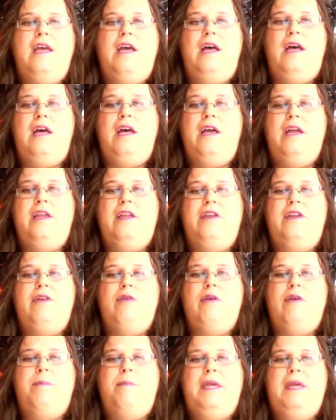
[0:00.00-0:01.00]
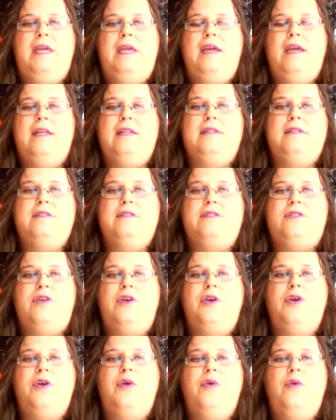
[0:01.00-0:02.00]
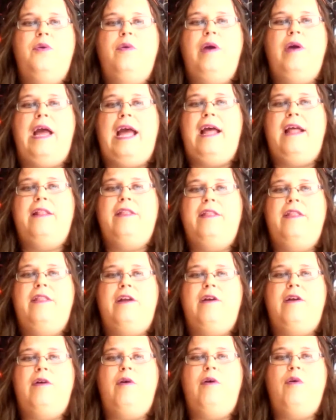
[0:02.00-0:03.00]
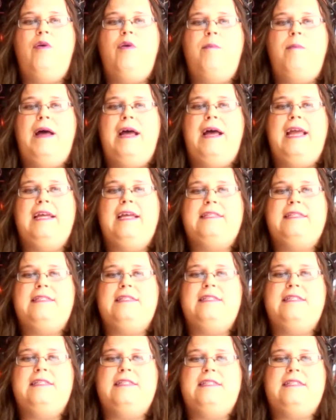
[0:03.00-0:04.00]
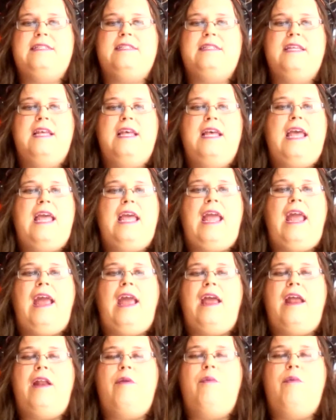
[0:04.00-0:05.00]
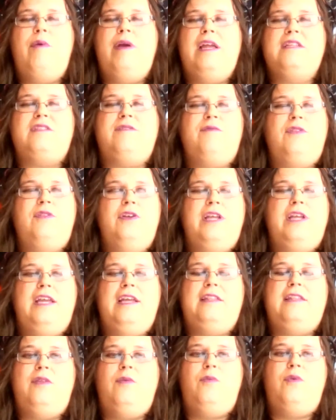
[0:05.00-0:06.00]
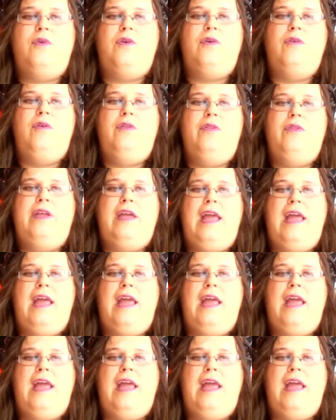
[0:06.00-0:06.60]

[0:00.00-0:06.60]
uh, Europeans who had their own biases and ways of looking at the world.